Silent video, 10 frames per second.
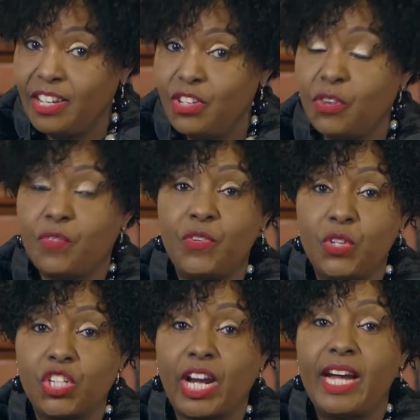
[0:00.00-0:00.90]
Your
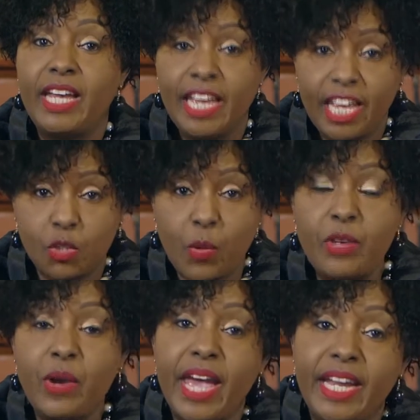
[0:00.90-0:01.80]
future is where
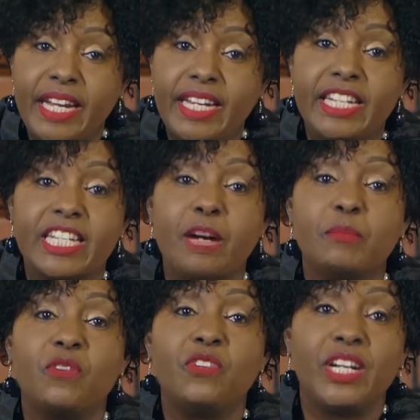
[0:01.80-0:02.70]
you're headed in terms
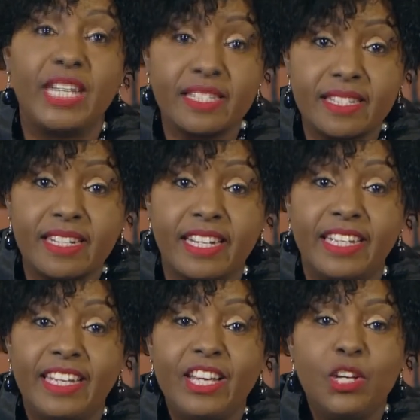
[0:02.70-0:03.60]
of your destiny.
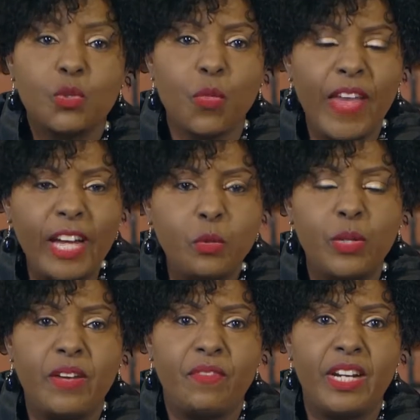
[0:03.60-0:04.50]
So that will
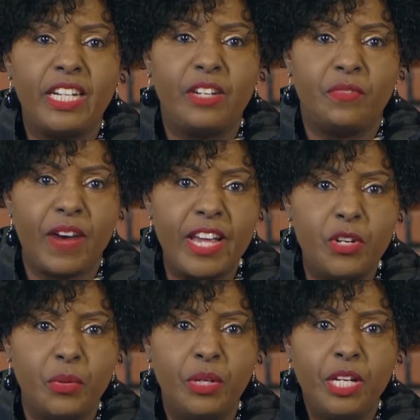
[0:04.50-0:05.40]
definitely define
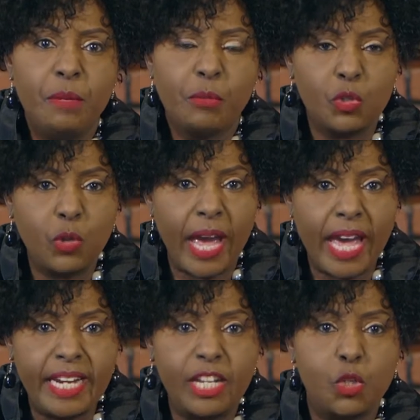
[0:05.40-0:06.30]
you because you're
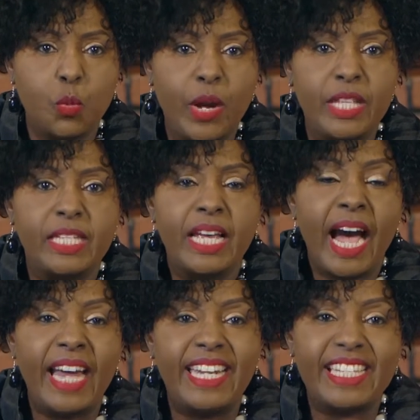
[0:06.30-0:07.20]
headed towards
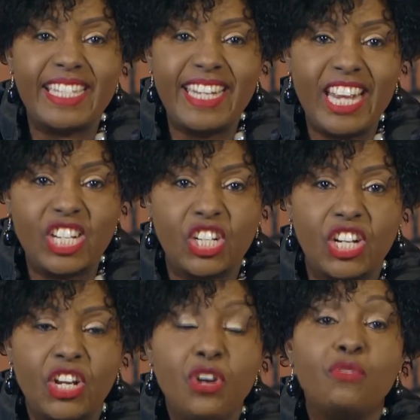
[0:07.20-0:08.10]
a
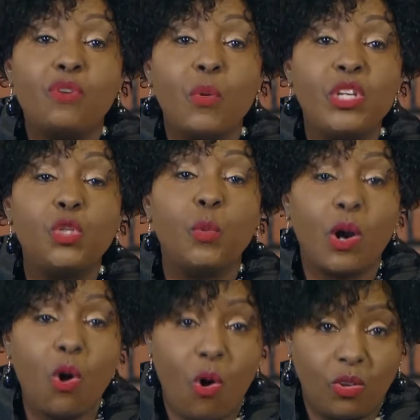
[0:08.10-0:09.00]
destination for which you are
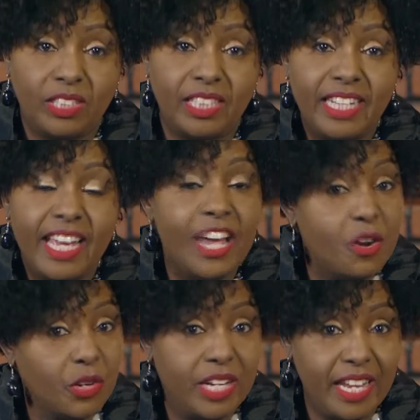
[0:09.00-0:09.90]
called and
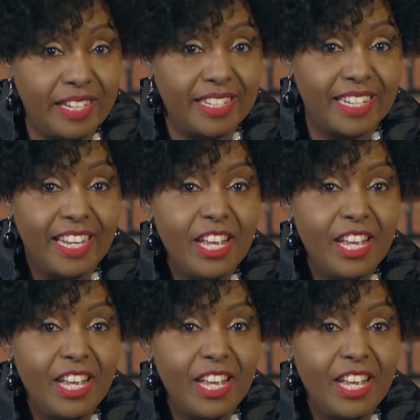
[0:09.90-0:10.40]
ordained.